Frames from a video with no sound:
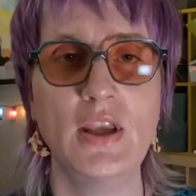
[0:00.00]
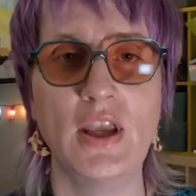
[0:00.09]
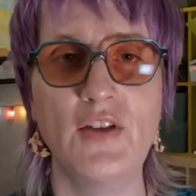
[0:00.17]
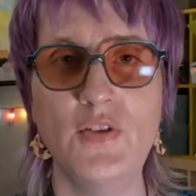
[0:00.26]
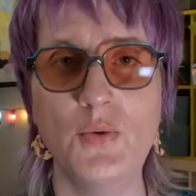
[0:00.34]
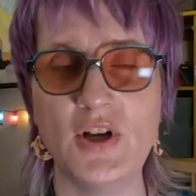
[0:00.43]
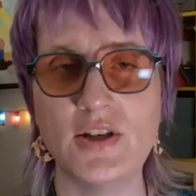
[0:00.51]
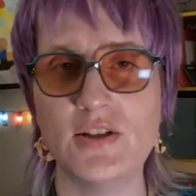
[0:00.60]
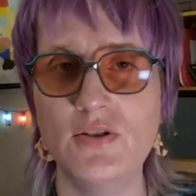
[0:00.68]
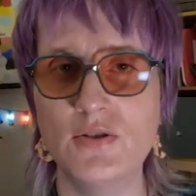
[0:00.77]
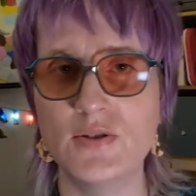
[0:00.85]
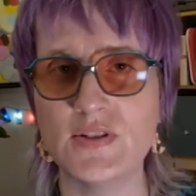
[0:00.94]
If you want
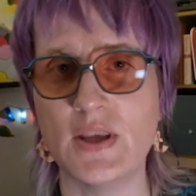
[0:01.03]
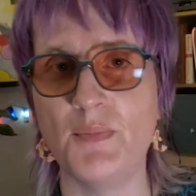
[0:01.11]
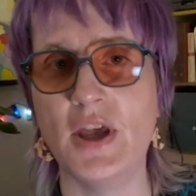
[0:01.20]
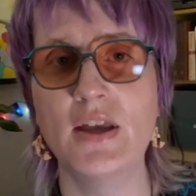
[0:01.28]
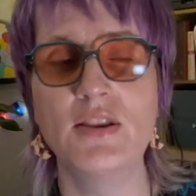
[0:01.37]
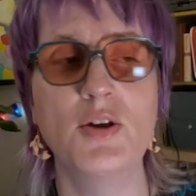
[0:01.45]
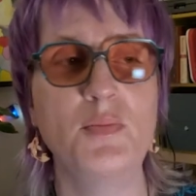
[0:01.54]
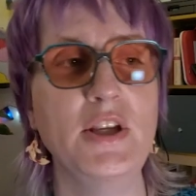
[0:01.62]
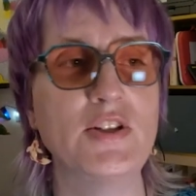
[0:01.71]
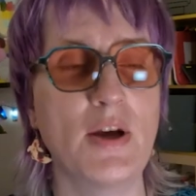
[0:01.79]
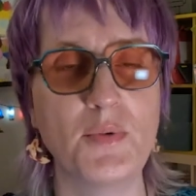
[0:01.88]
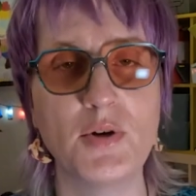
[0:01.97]
to skip ahead, there'll be
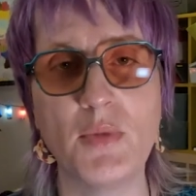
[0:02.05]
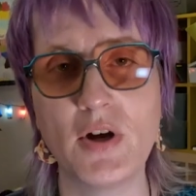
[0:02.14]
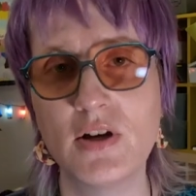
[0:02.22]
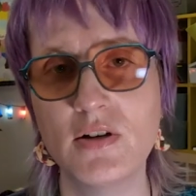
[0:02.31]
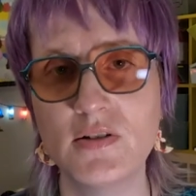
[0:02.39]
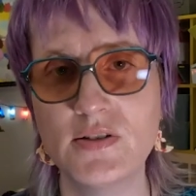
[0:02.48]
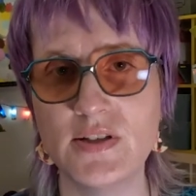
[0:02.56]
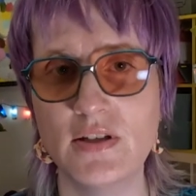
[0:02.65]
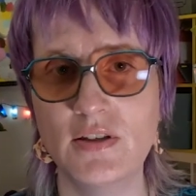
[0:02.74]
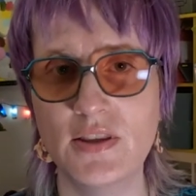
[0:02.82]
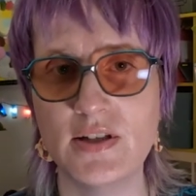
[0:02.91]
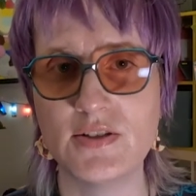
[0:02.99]
chapter markers
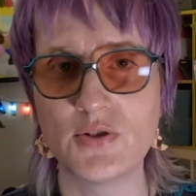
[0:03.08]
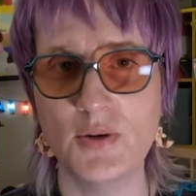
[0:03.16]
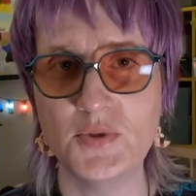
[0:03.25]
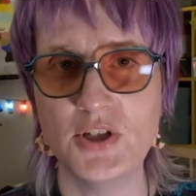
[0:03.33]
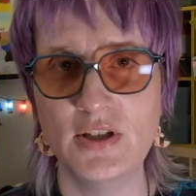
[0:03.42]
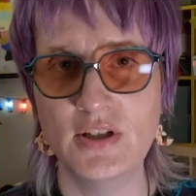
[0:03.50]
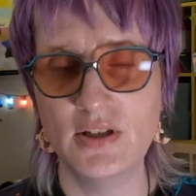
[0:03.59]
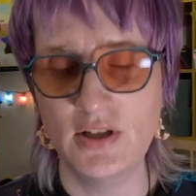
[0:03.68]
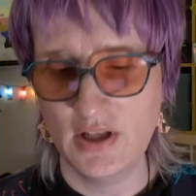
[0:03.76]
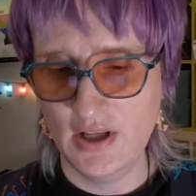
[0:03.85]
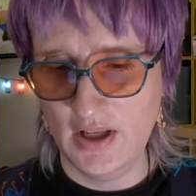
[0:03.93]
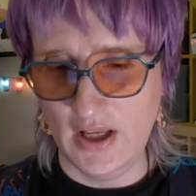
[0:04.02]
in the description.
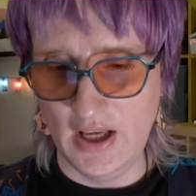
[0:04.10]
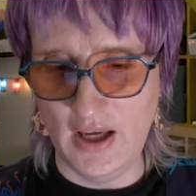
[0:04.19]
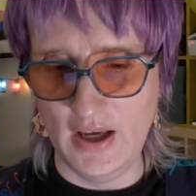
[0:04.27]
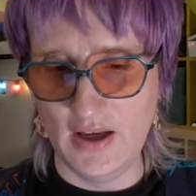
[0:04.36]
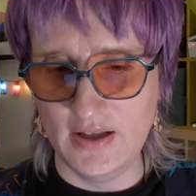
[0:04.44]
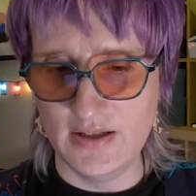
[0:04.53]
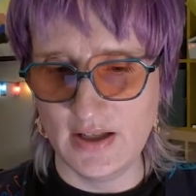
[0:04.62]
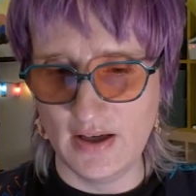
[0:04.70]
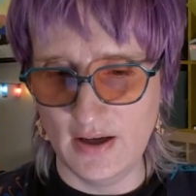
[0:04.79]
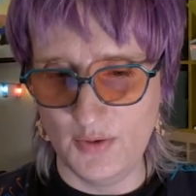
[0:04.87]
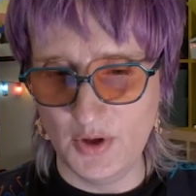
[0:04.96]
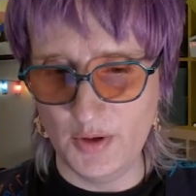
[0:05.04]
And
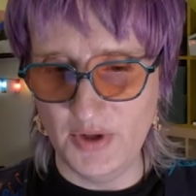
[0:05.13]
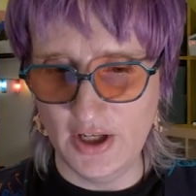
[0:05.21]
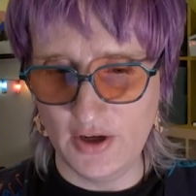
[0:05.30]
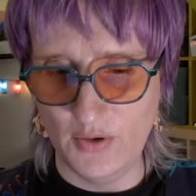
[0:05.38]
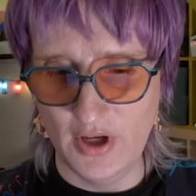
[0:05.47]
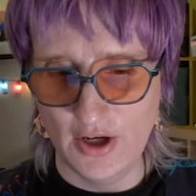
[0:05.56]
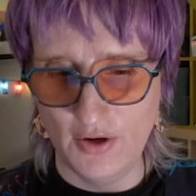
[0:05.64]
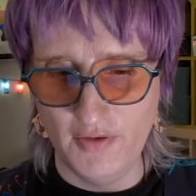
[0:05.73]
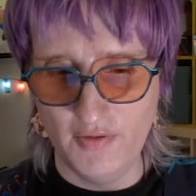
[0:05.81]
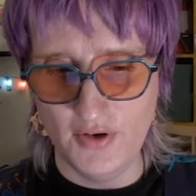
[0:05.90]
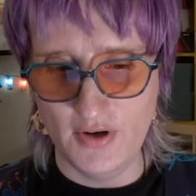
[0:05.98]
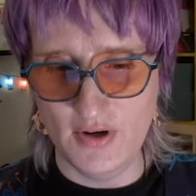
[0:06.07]
uh, what I'll be going
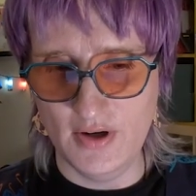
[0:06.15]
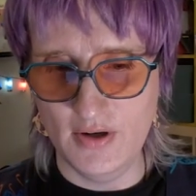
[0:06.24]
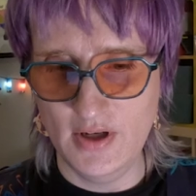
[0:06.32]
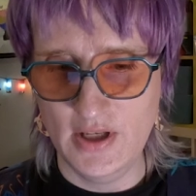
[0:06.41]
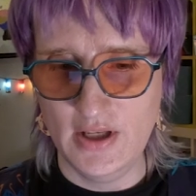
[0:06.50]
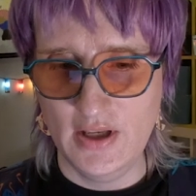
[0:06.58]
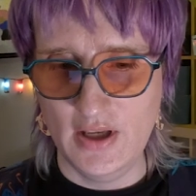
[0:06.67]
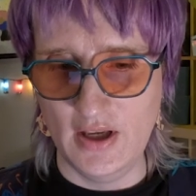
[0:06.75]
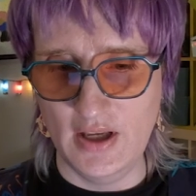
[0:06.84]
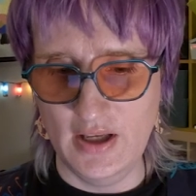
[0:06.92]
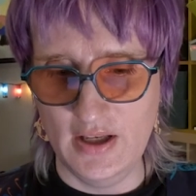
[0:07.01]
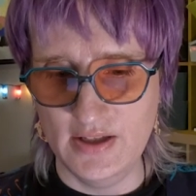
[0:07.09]
over
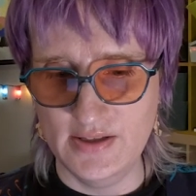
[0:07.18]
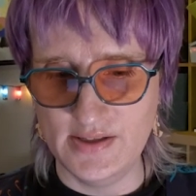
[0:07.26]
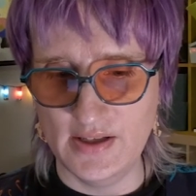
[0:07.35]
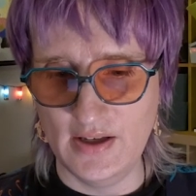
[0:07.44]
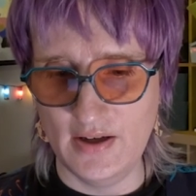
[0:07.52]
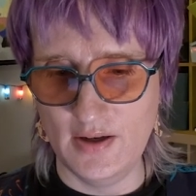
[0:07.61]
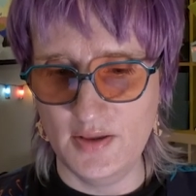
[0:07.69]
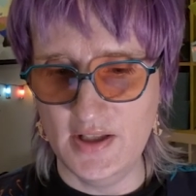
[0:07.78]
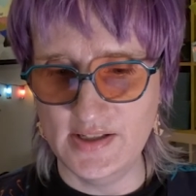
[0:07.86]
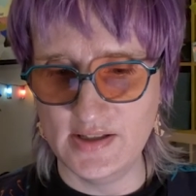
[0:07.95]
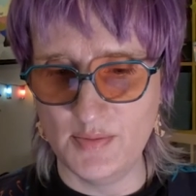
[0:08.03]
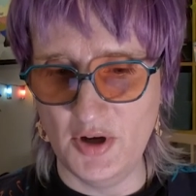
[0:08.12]
is, uh,
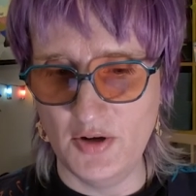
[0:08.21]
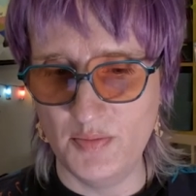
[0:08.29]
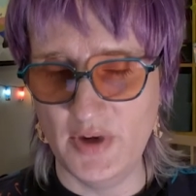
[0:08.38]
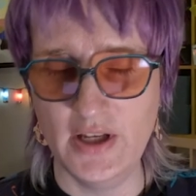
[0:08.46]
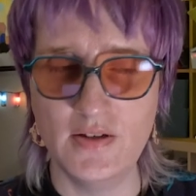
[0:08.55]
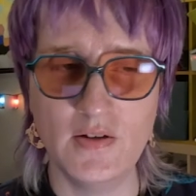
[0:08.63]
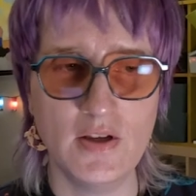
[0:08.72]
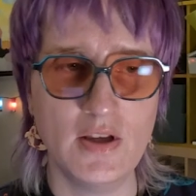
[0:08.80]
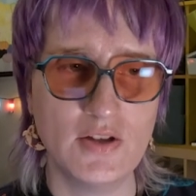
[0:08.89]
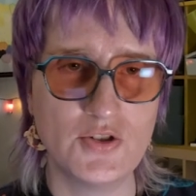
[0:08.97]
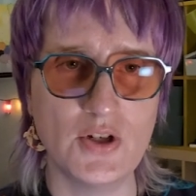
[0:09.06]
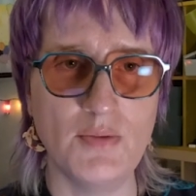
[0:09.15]
this is about my
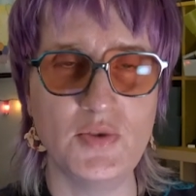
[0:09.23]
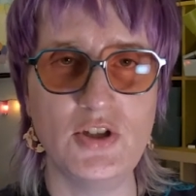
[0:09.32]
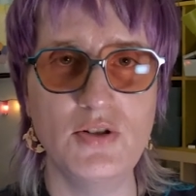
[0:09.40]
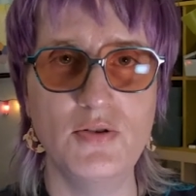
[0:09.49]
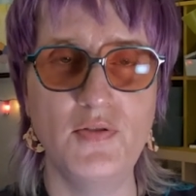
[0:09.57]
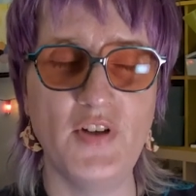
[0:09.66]
trip to